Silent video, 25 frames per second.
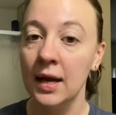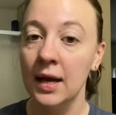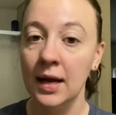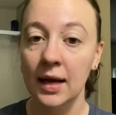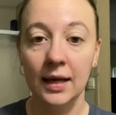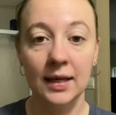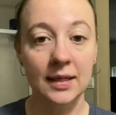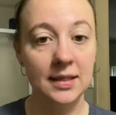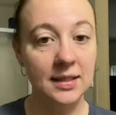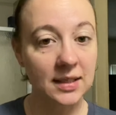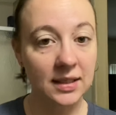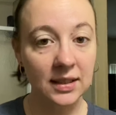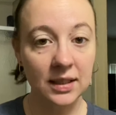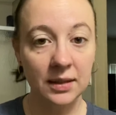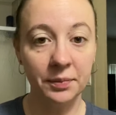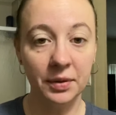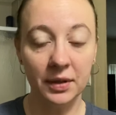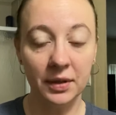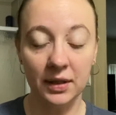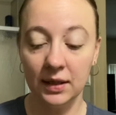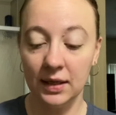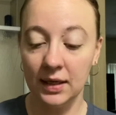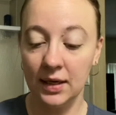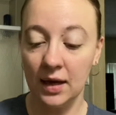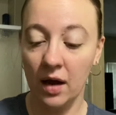it's gonna
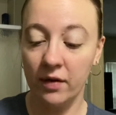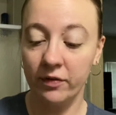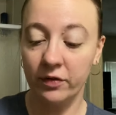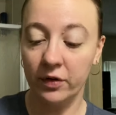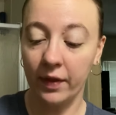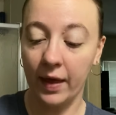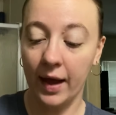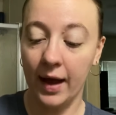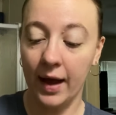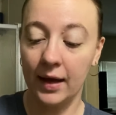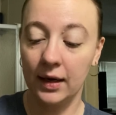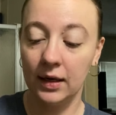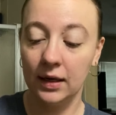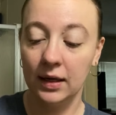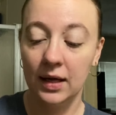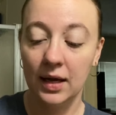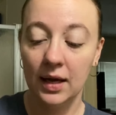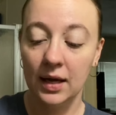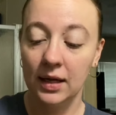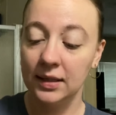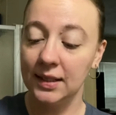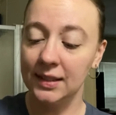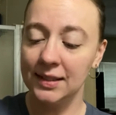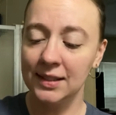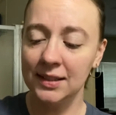completely cover that.
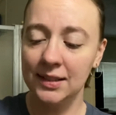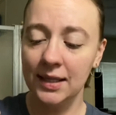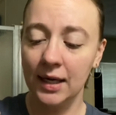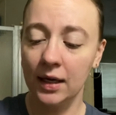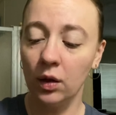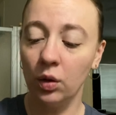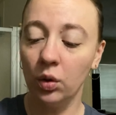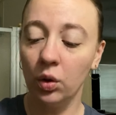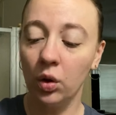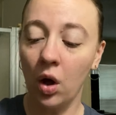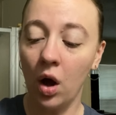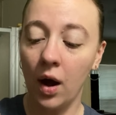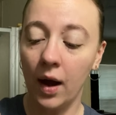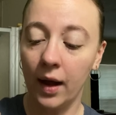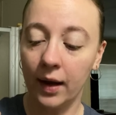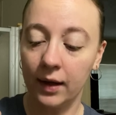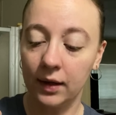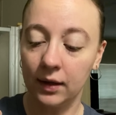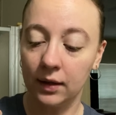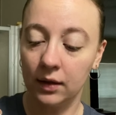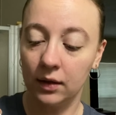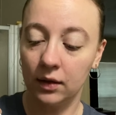Doesn't take a lot.